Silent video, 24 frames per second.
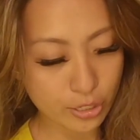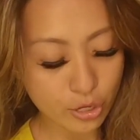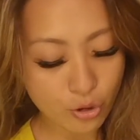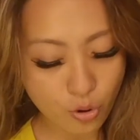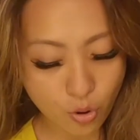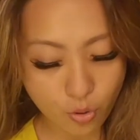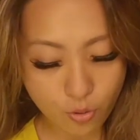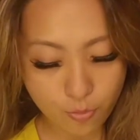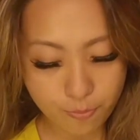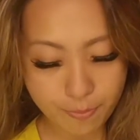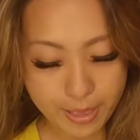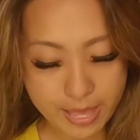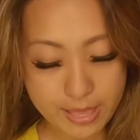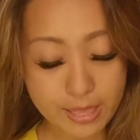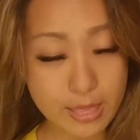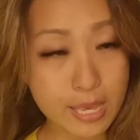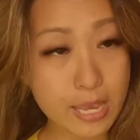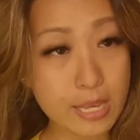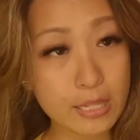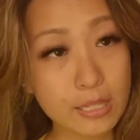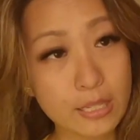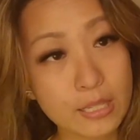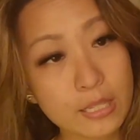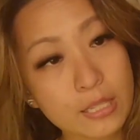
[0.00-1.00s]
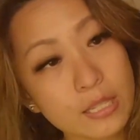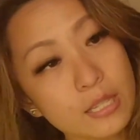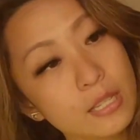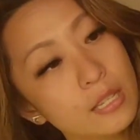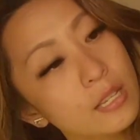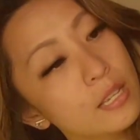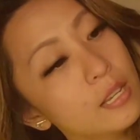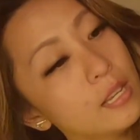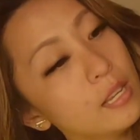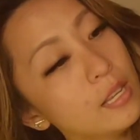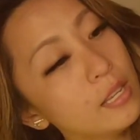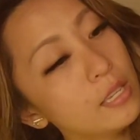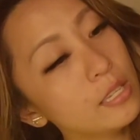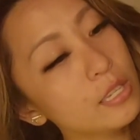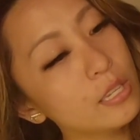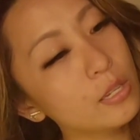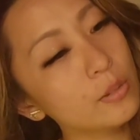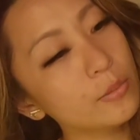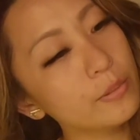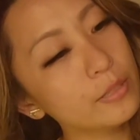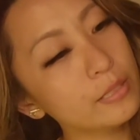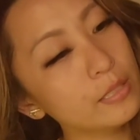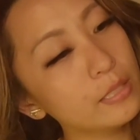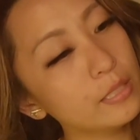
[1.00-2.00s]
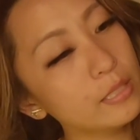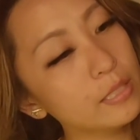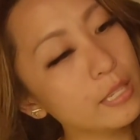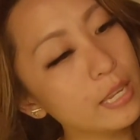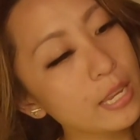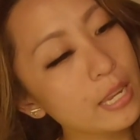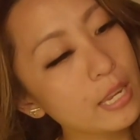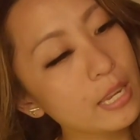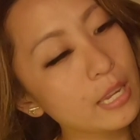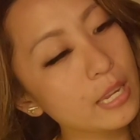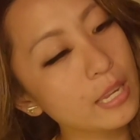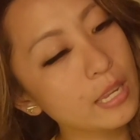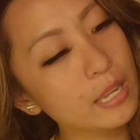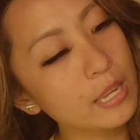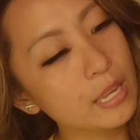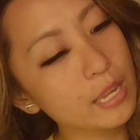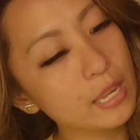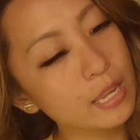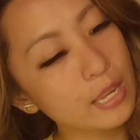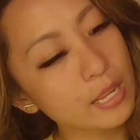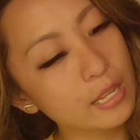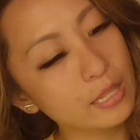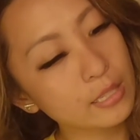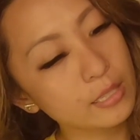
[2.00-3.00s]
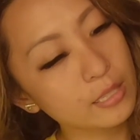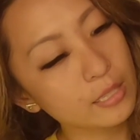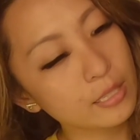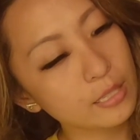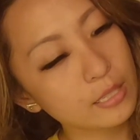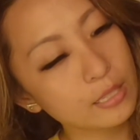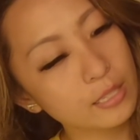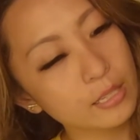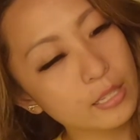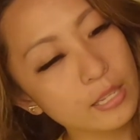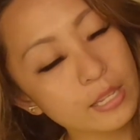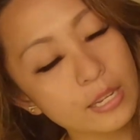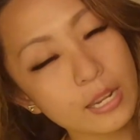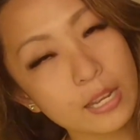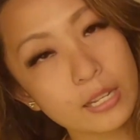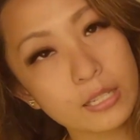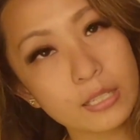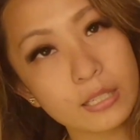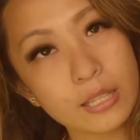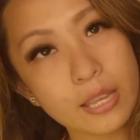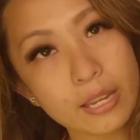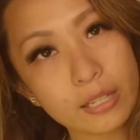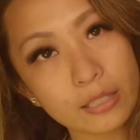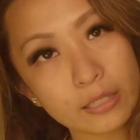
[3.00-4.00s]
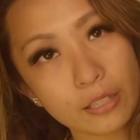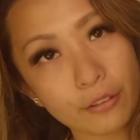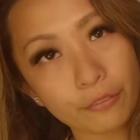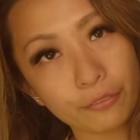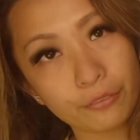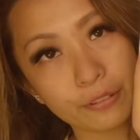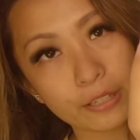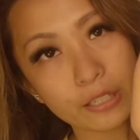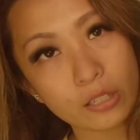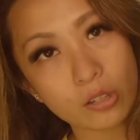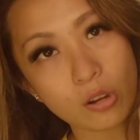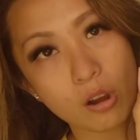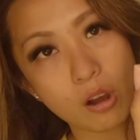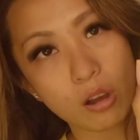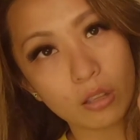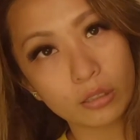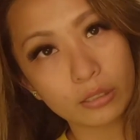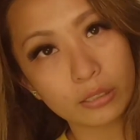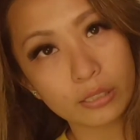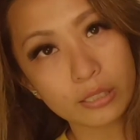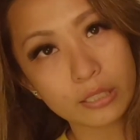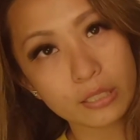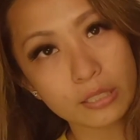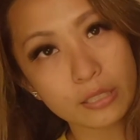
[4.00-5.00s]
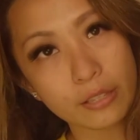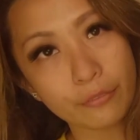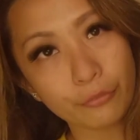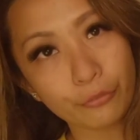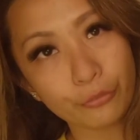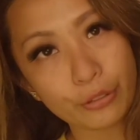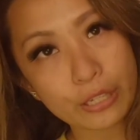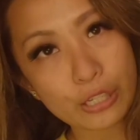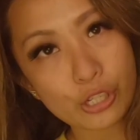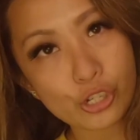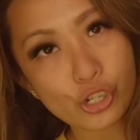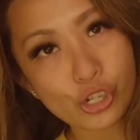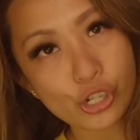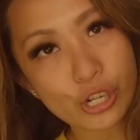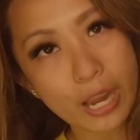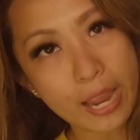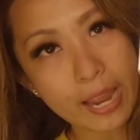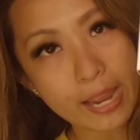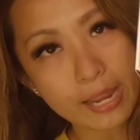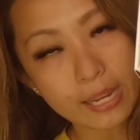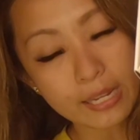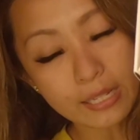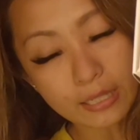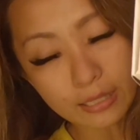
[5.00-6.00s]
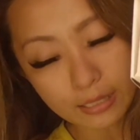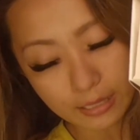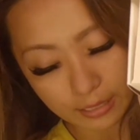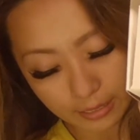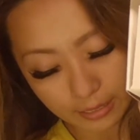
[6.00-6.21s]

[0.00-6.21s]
you open this, you will see it has like different colors, different shades.